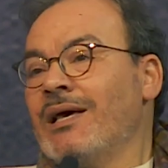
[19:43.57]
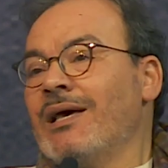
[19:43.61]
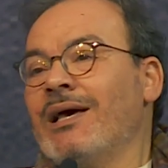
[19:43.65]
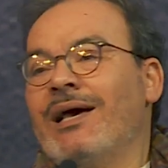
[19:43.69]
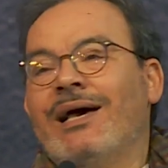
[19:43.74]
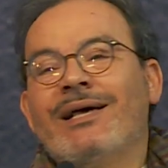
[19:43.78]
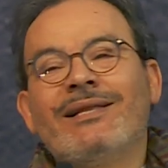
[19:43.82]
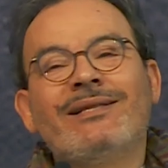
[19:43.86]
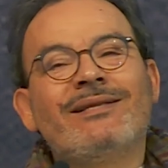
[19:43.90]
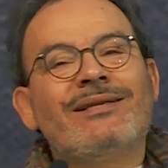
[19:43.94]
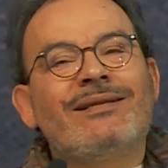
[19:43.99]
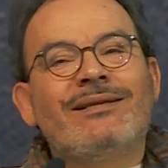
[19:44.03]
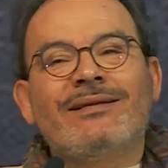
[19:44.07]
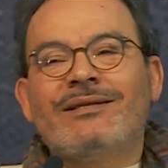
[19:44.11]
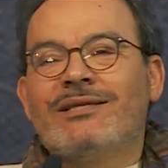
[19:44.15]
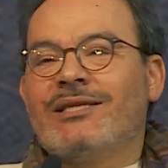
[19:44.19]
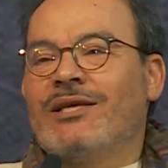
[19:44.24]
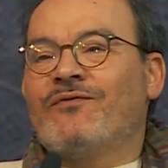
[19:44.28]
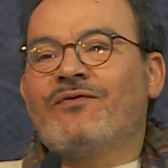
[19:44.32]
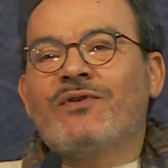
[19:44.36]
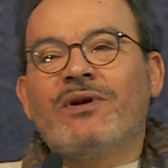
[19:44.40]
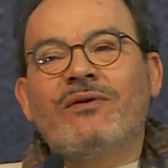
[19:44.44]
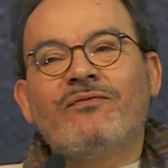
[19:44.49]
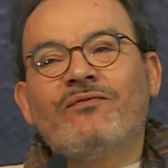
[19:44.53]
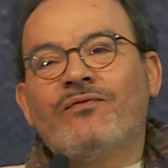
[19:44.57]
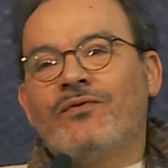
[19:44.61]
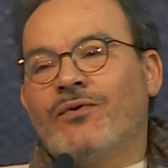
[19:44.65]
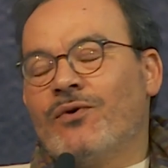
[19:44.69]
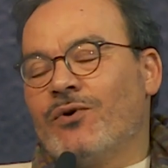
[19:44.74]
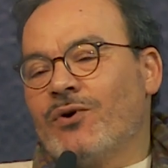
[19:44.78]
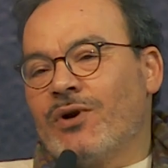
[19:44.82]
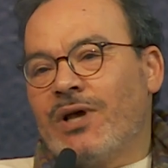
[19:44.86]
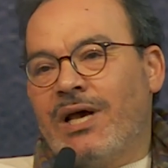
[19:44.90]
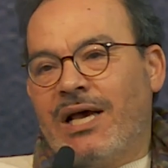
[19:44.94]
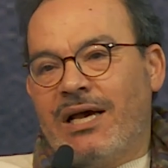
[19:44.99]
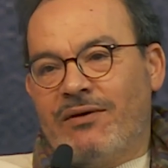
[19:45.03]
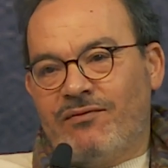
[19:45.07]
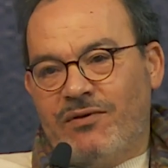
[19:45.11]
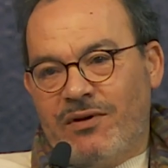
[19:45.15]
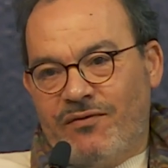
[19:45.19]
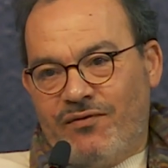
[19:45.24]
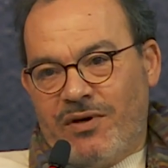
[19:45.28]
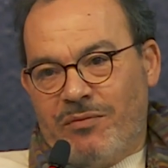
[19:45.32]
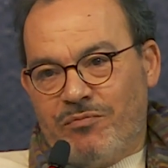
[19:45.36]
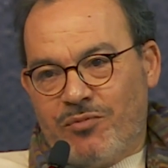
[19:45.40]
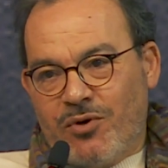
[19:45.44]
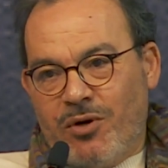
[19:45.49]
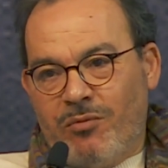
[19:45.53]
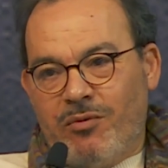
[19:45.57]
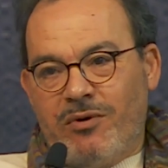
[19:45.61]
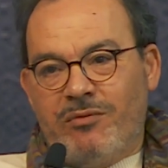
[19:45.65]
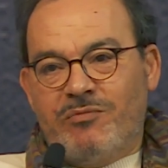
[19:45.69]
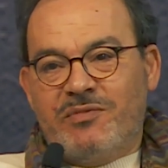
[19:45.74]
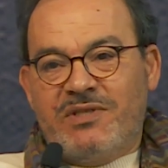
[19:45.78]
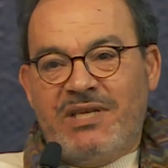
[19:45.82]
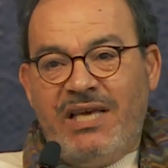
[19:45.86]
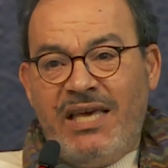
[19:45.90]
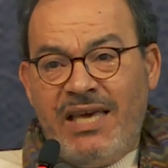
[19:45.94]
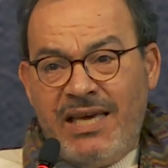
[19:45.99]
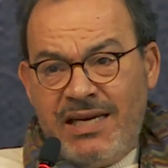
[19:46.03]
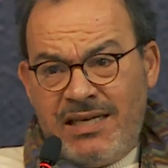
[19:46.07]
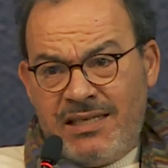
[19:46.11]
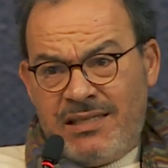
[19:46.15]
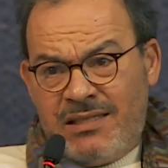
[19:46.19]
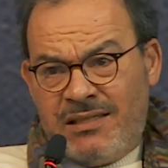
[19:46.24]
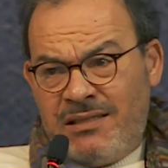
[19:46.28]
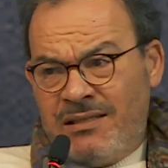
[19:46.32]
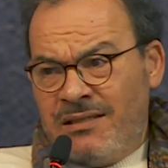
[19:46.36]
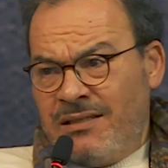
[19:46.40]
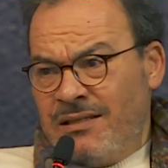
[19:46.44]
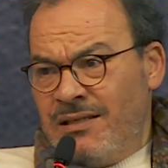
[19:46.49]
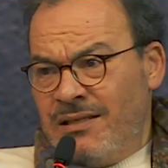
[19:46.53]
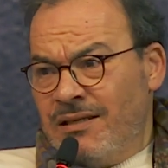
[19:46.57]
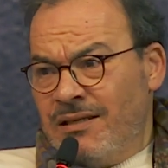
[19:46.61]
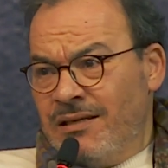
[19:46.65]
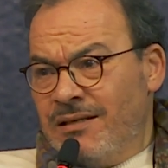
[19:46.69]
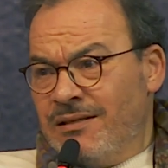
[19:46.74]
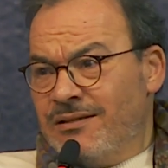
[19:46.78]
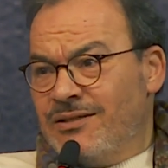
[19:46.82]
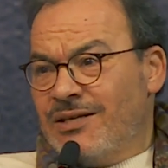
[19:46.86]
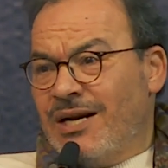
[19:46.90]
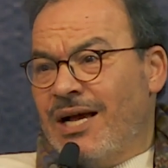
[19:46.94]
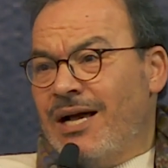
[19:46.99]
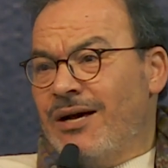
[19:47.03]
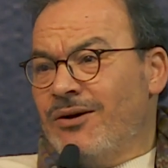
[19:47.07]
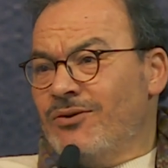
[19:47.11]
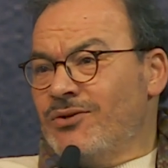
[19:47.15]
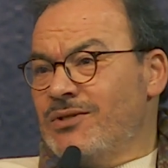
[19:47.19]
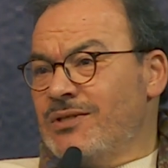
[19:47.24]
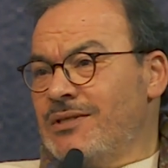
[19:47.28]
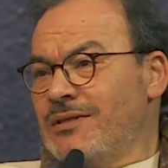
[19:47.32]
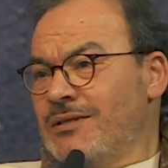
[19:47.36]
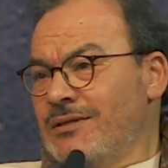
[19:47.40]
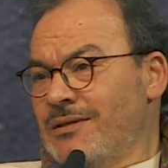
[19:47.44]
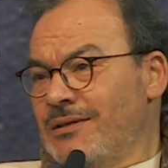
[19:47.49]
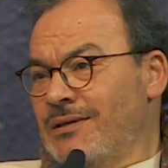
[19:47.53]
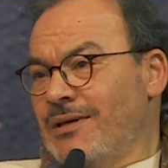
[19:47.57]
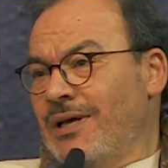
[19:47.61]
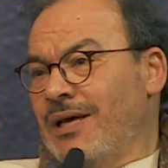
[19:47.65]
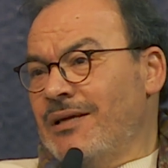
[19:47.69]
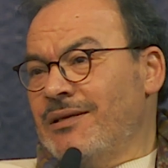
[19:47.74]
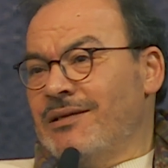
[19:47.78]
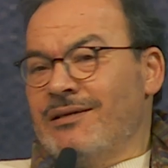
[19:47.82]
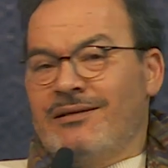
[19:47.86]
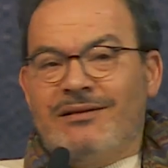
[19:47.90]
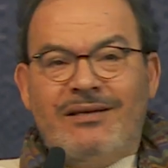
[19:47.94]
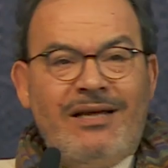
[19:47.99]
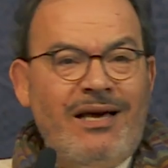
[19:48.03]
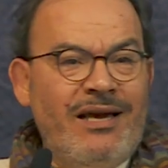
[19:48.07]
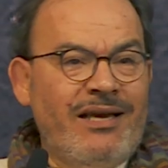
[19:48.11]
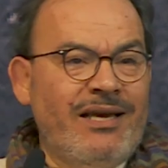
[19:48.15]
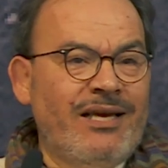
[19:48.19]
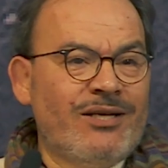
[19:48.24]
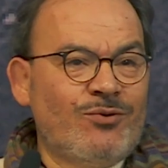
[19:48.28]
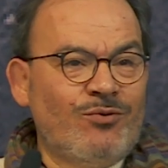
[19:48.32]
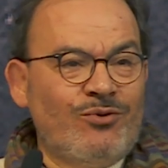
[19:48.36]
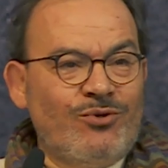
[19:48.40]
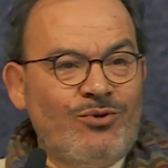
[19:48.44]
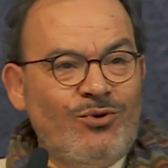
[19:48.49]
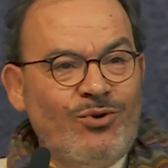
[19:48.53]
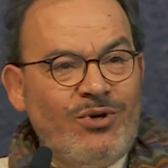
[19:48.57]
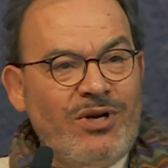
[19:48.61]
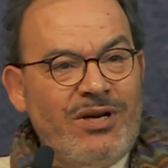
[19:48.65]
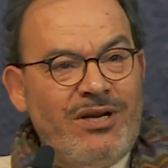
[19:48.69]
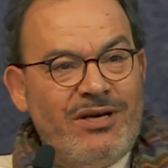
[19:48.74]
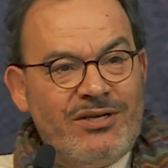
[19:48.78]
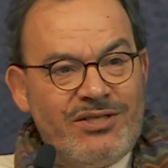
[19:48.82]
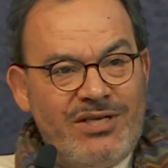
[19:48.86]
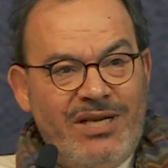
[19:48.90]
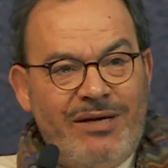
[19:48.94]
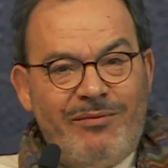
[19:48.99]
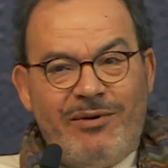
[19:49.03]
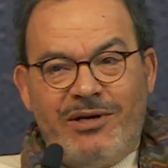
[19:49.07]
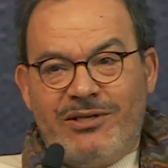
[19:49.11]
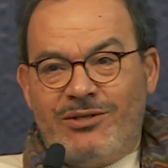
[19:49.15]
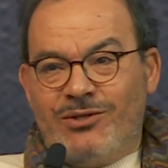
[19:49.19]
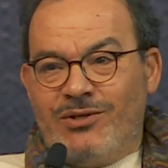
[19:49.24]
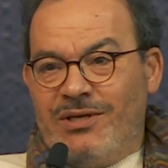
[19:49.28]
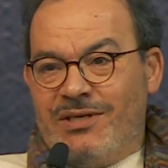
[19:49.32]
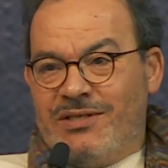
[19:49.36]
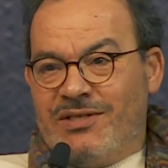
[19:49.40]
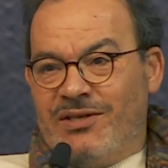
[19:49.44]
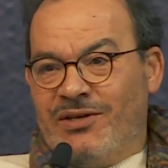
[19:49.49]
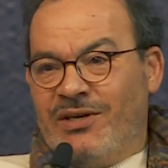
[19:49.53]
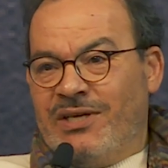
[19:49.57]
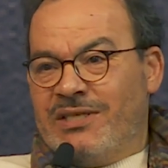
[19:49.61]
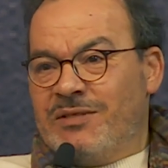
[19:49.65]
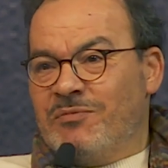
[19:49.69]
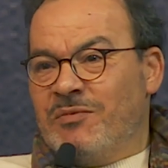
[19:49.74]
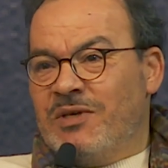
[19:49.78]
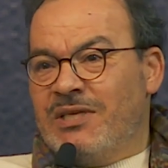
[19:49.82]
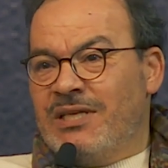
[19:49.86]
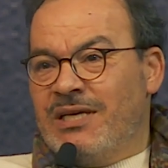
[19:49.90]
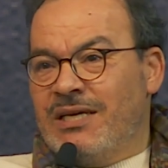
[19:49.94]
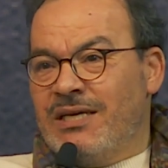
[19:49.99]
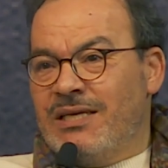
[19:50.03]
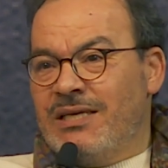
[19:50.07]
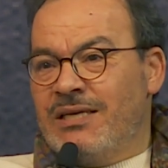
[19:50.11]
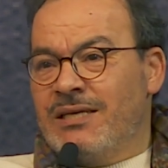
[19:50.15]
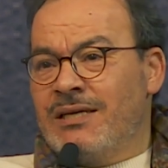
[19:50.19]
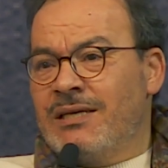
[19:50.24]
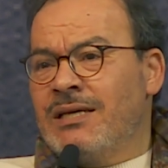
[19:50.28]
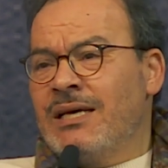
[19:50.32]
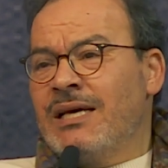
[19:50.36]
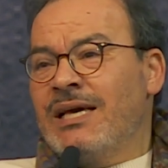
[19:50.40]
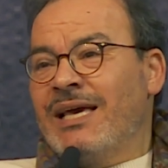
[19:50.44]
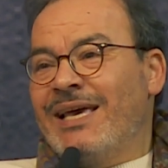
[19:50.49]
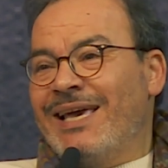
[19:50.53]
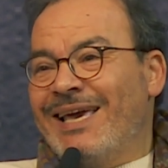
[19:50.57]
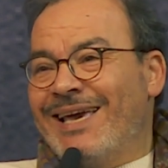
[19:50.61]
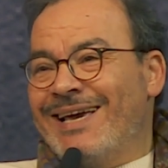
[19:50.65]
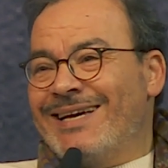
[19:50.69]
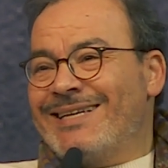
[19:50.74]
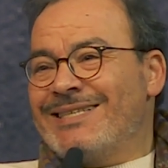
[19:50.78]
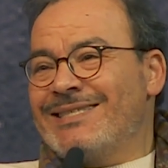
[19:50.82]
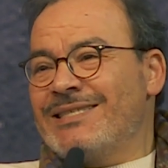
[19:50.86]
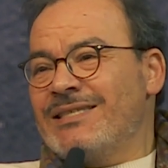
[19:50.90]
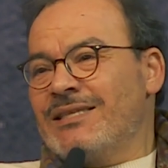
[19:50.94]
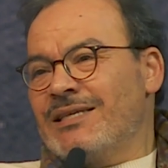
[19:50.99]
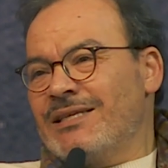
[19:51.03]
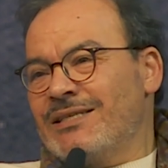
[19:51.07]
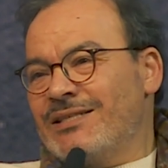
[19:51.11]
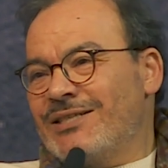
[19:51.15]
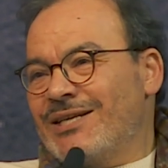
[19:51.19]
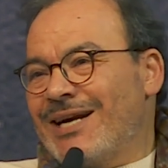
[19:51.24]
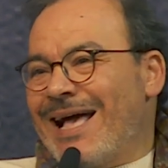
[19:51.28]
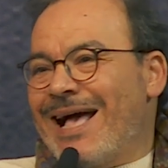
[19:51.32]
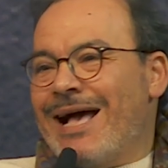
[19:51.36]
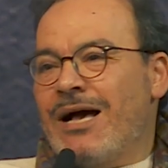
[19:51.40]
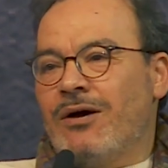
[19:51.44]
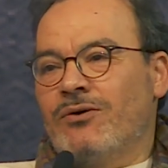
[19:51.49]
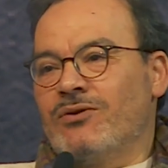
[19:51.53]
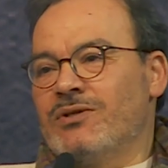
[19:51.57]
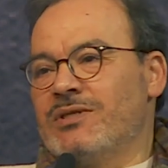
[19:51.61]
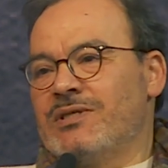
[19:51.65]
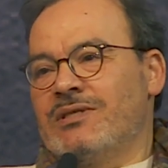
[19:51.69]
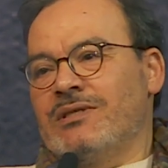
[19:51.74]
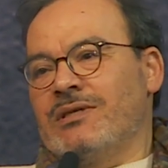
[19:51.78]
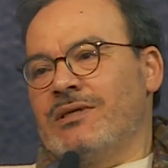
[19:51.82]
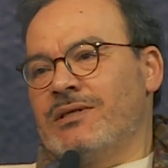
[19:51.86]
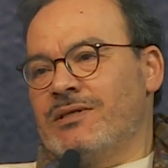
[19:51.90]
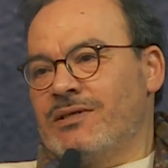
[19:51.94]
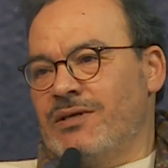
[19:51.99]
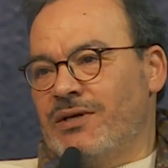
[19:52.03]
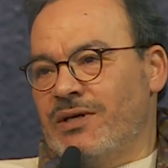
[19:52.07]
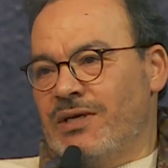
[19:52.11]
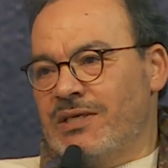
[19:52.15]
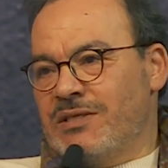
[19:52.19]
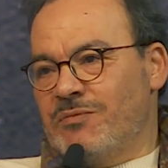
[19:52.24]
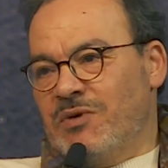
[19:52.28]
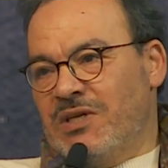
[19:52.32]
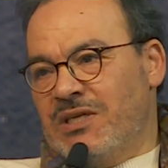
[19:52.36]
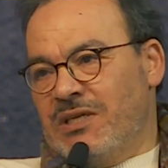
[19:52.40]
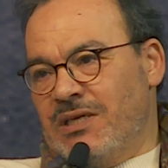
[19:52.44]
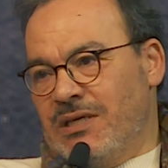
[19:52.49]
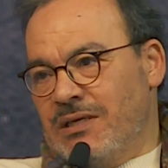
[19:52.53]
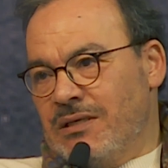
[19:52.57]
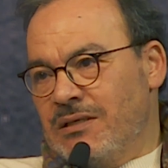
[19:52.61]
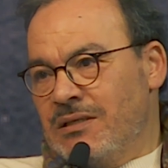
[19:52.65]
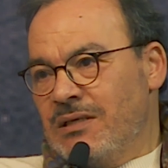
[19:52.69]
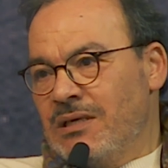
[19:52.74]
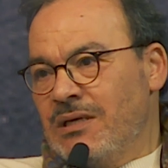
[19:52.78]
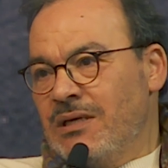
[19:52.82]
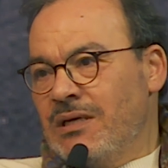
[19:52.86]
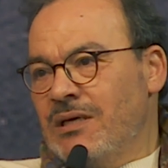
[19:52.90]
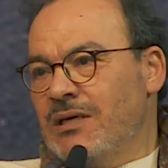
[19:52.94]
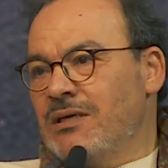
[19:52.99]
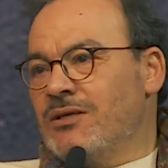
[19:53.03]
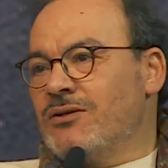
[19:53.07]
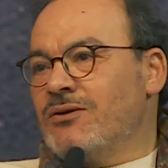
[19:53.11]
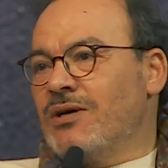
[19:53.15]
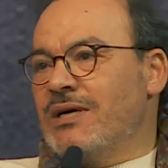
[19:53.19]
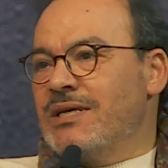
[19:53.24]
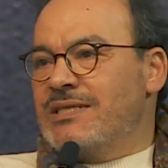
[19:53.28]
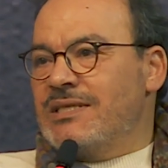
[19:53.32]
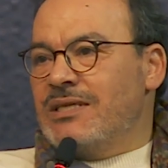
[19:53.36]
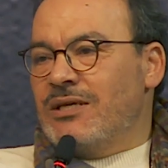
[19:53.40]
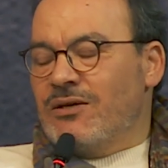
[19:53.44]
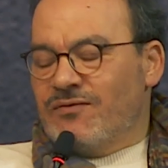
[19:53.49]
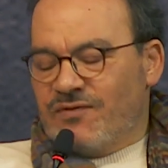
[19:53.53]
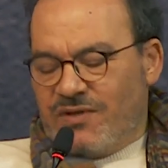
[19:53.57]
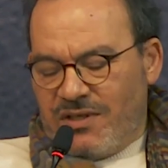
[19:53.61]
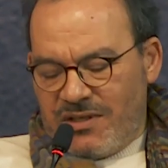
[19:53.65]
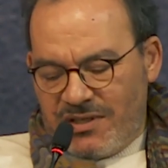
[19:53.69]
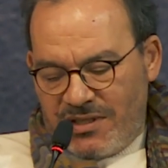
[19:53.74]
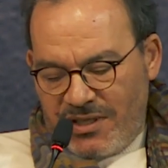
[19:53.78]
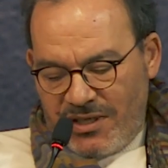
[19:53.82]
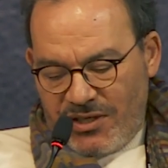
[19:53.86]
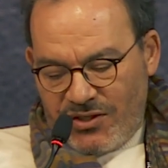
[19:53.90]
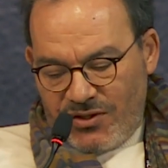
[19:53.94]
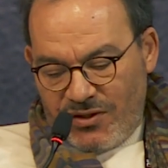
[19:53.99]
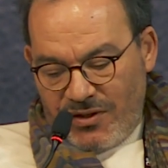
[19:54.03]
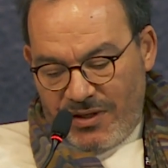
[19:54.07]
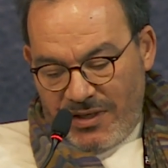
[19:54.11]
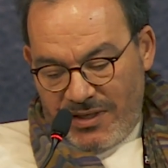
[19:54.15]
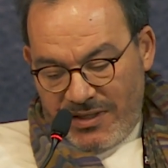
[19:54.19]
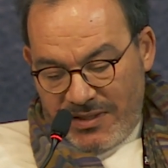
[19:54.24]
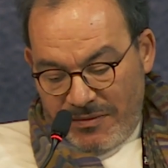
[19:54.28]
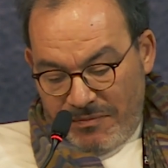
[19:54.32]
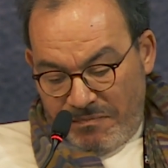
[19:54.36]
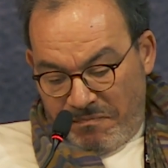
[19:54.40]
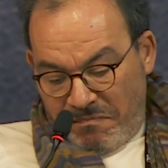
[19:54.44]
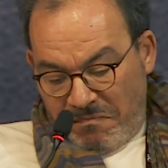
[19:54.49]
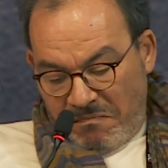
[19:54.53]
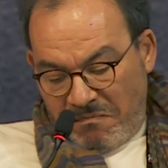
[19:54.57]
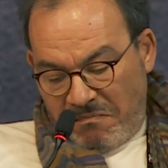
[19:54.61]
And different fora have different problems. X drowns, and I guess we're talking largely about serious media here, X drowns serious media. into a sea of sensationalism.